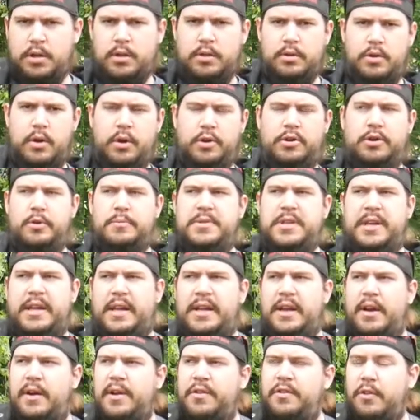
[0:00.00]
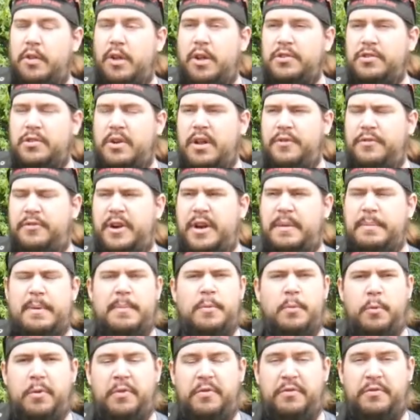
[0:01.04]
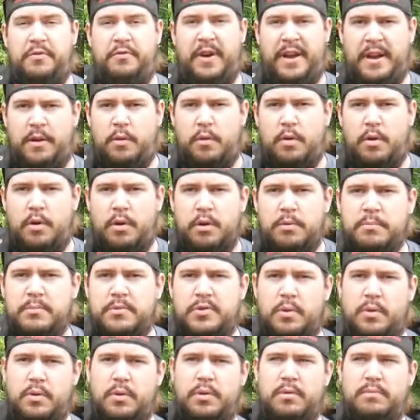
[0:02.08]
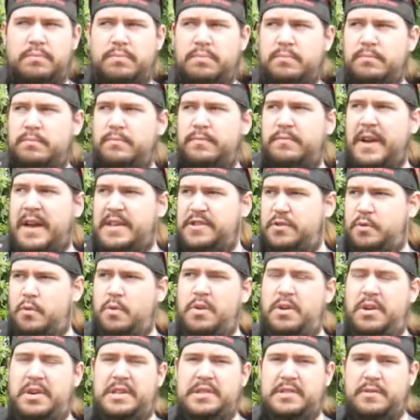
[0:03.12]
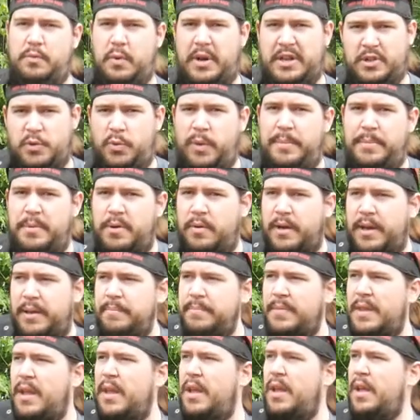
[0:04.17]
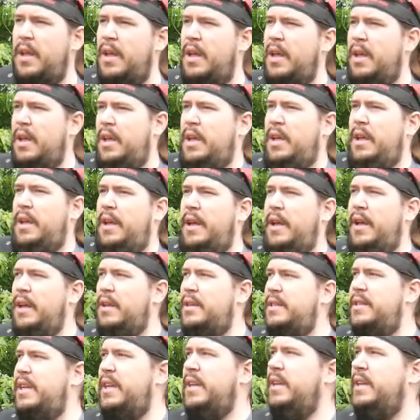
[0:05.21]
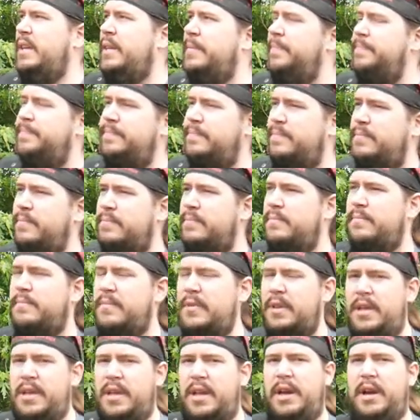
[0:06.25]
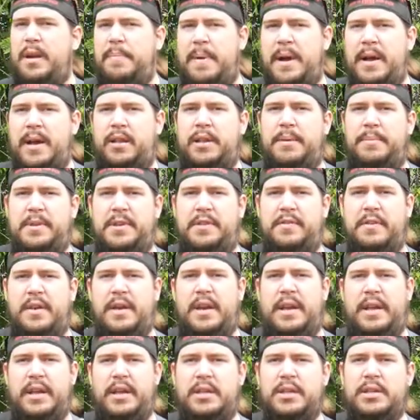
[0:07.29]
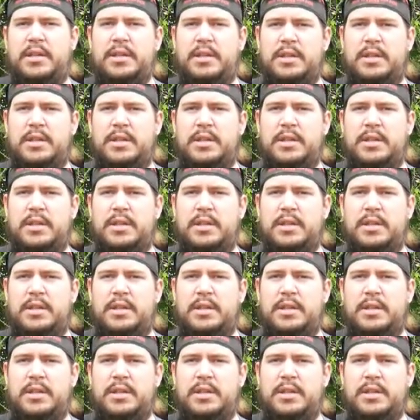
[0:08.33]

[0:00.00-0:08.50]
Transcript: long-term secondary, so long as you're not fighting people with firearms or vast quantities of ranged weaponry. And in an apocalyptic setting,